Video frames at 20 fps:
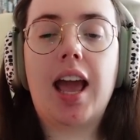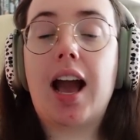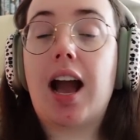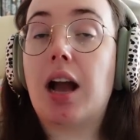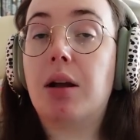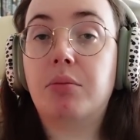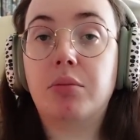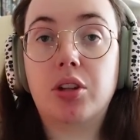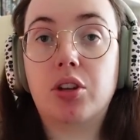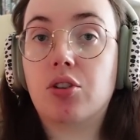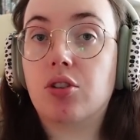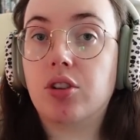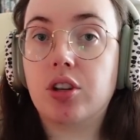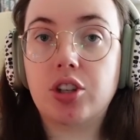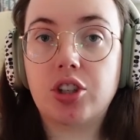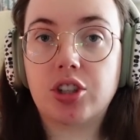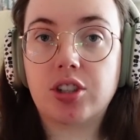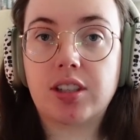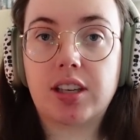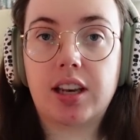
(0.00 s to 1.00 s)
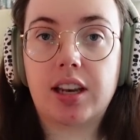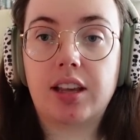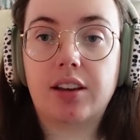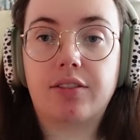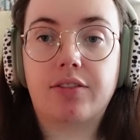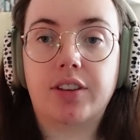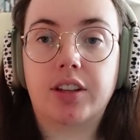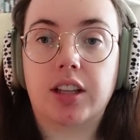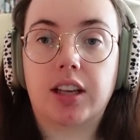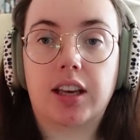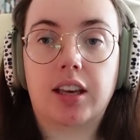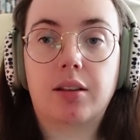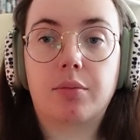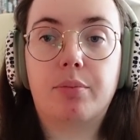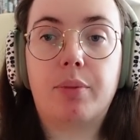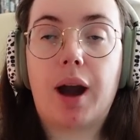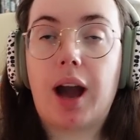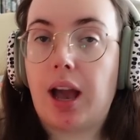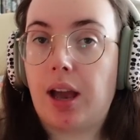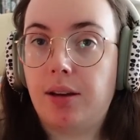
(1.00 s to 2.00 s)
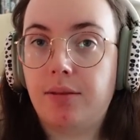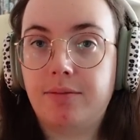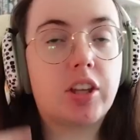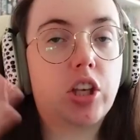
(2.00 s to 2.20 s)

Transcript: I'm literally just getting a filling, but